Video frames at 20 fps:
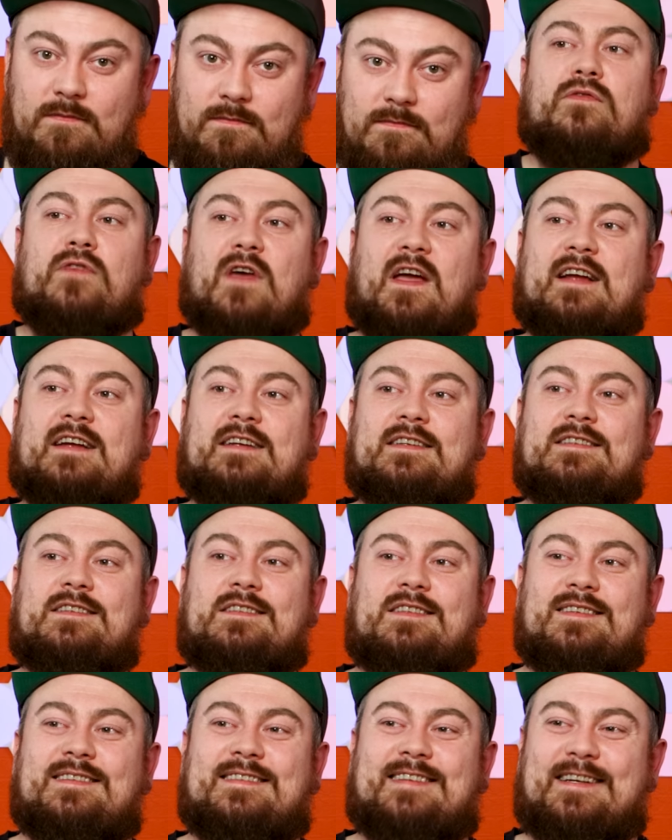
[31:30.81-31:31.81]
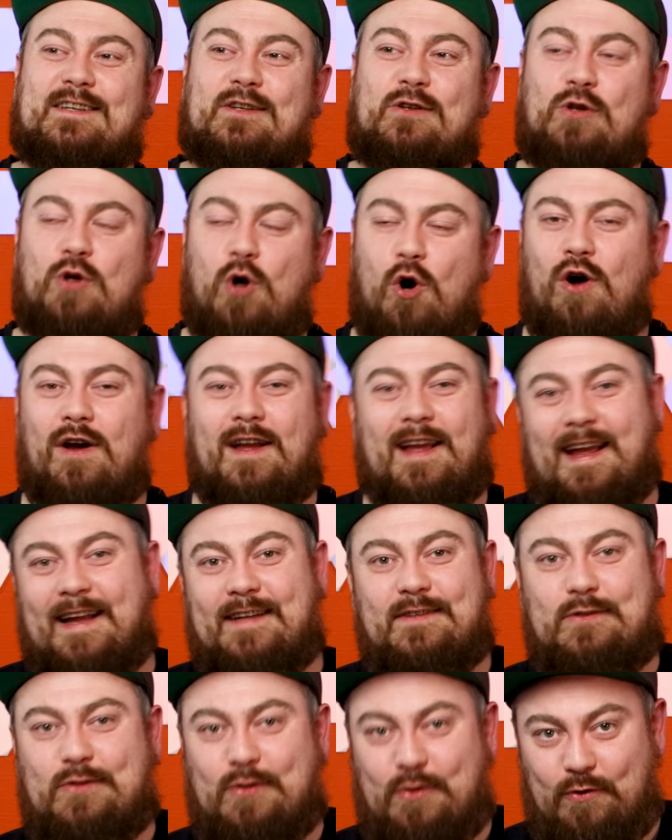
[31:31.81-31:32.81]
Things did not
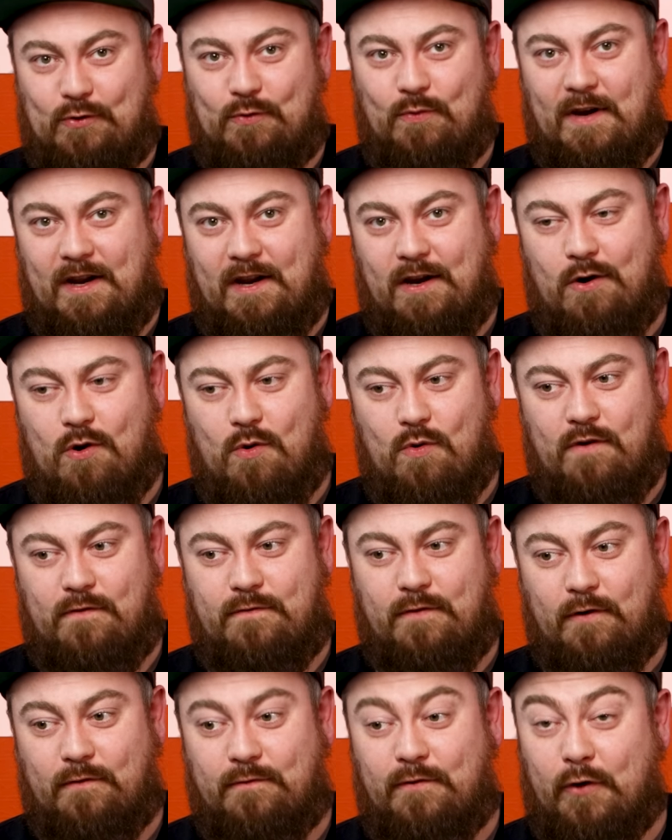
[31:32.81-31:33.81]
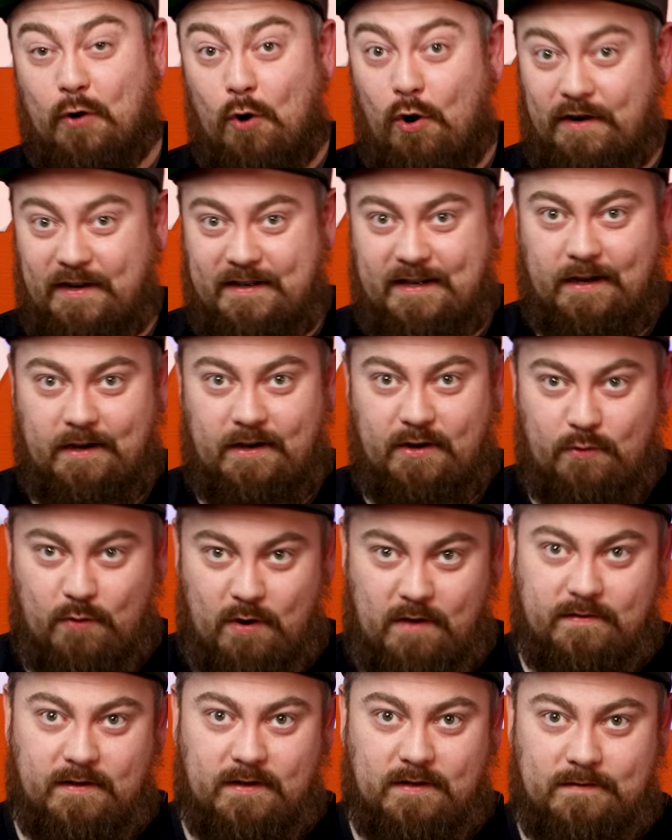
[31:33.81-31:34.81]
end too well for Veronica,
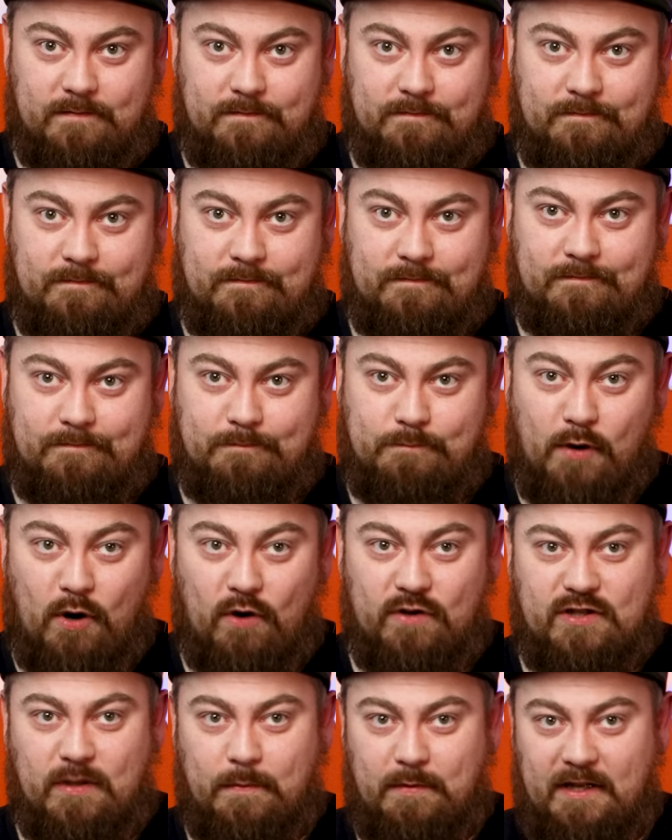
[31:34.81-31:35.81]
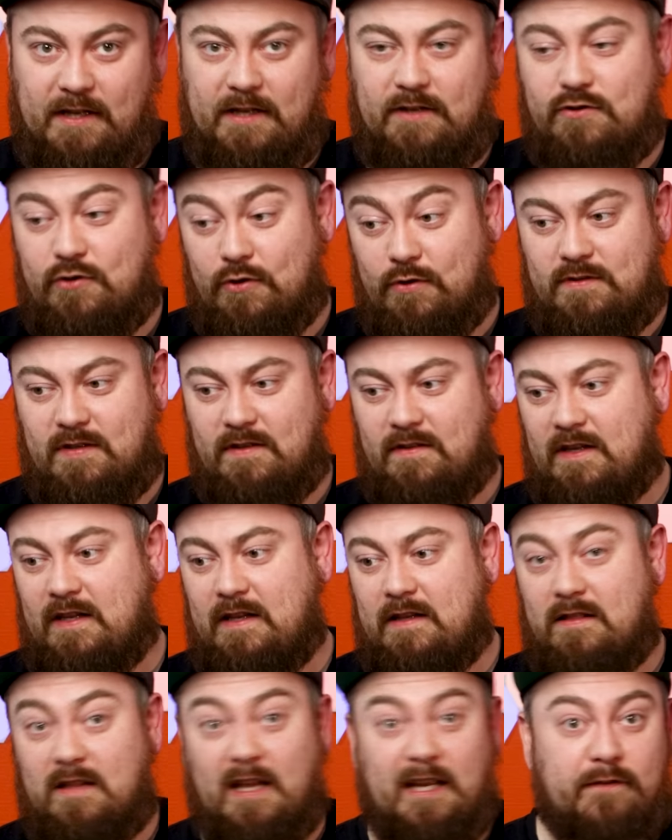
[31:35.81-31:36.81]
however possibly due to
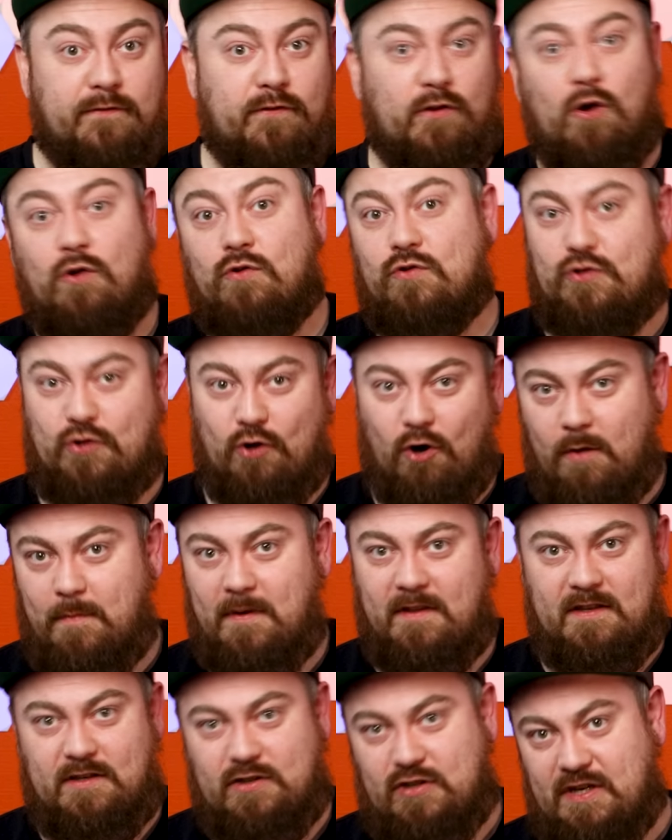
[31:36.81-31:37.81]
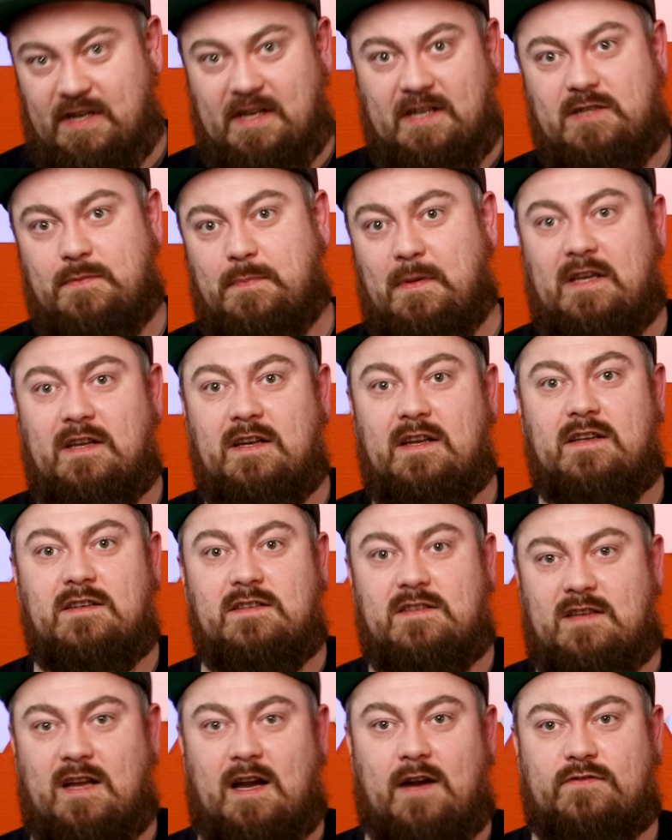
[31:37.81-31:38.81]
the lifelong trauma that she
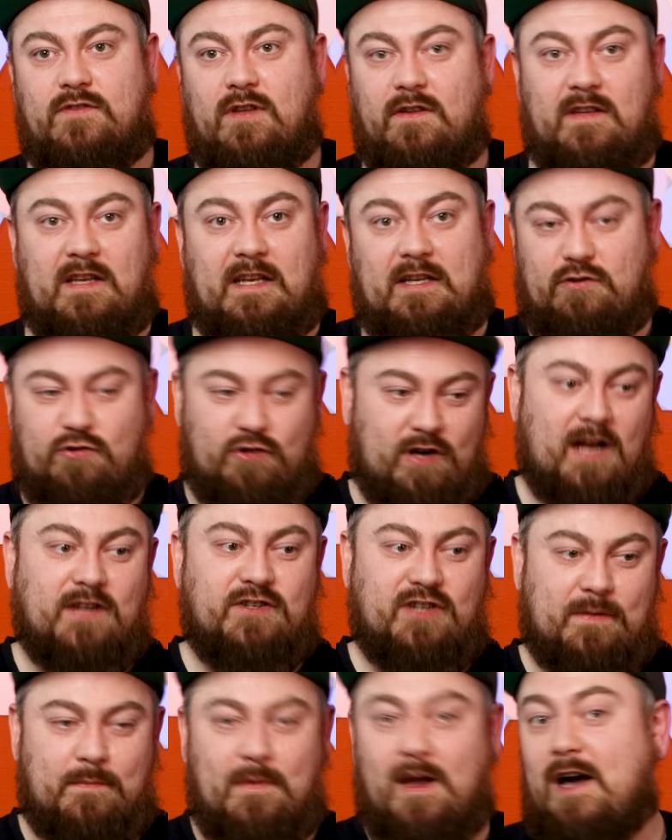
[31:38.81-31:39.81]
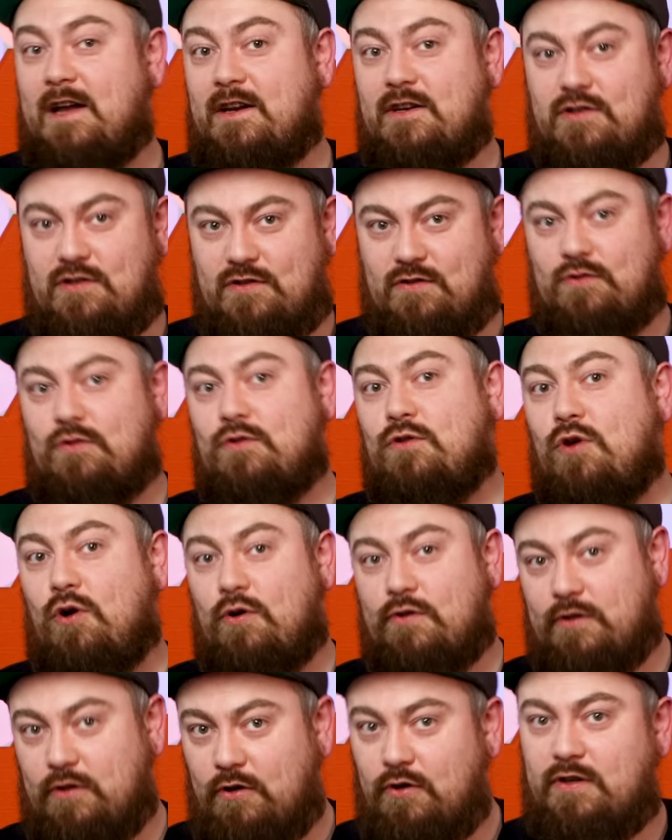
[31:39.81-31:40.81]
experienced after the tragic marriage to
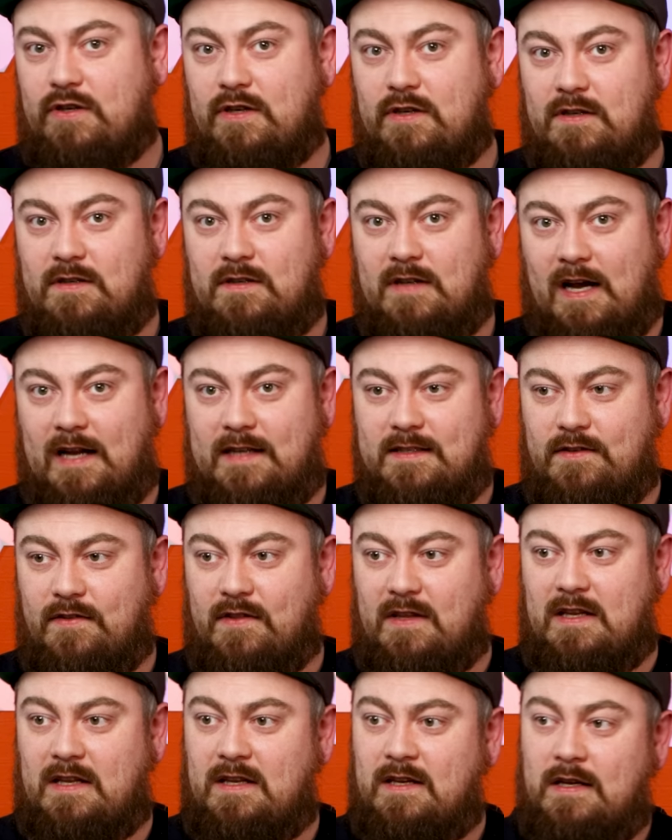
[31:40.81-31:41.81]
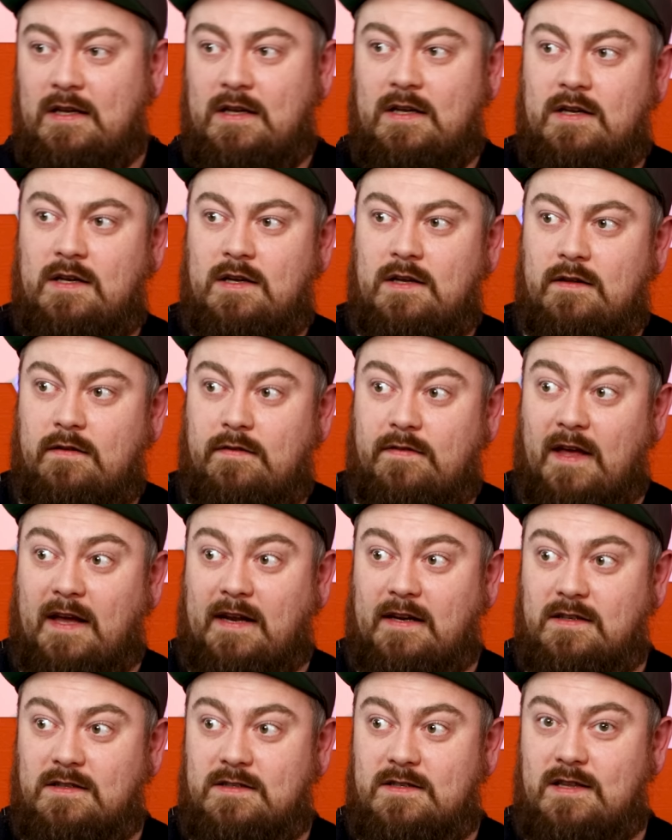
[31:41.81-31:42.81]
Lord Lucan and the
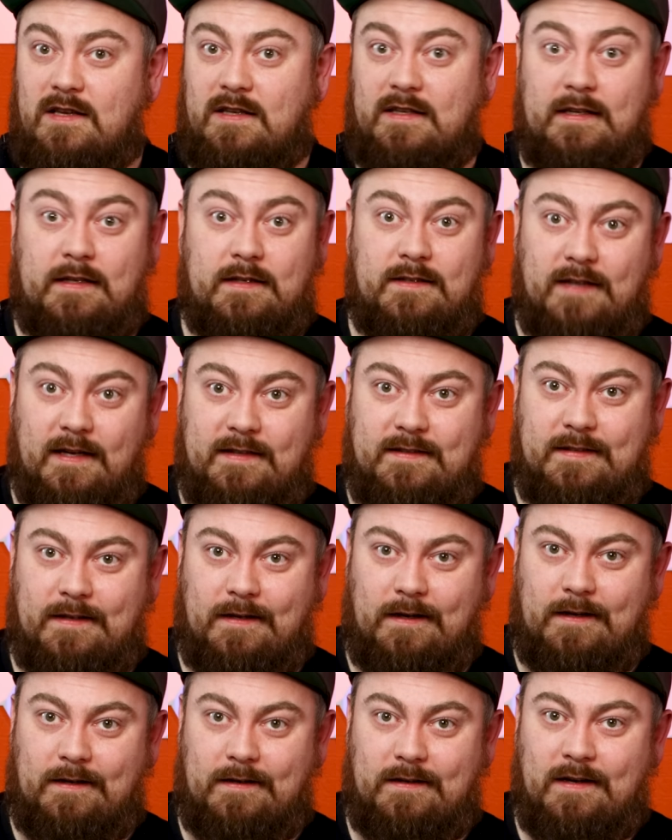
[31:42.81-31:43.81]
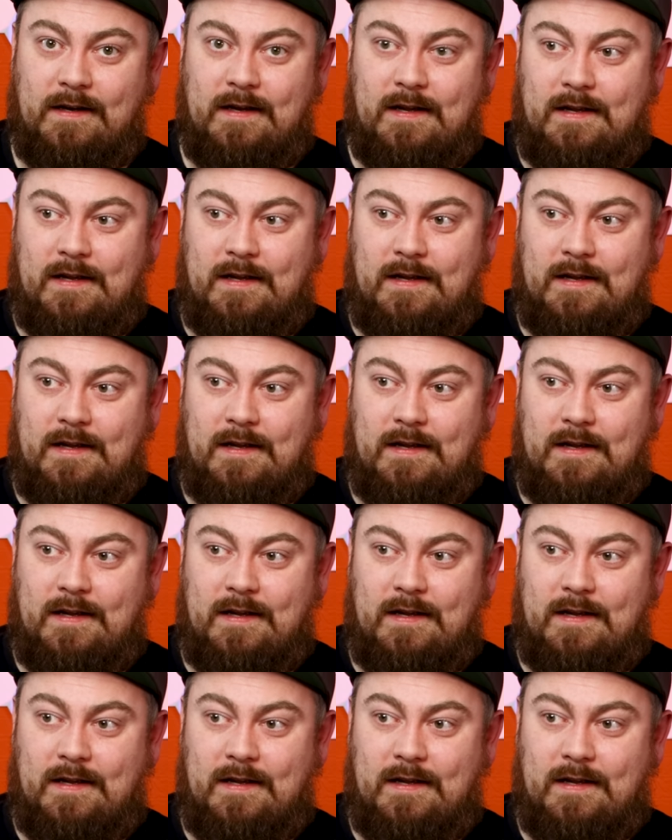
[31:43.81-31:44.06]
things that he did to her,